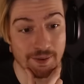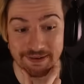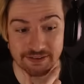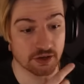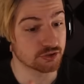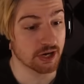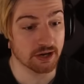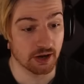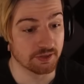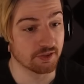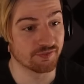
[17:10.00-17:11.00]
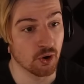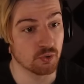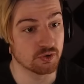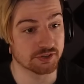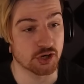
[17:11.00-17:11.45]
I mean, Shane line. The
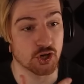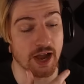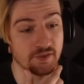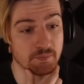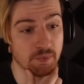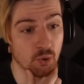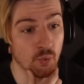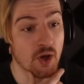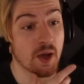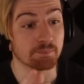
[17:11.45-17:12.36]
photo does actually have a mole,